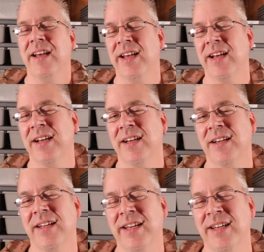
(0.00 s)

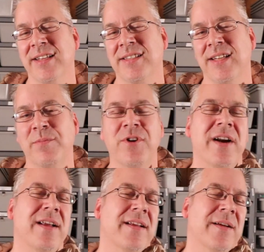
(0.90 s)
is I'm
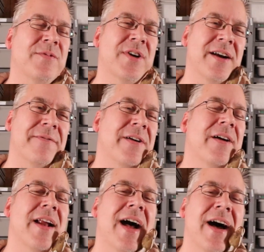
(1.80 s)
trying to
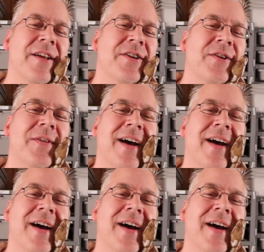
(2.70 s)
figure out how to do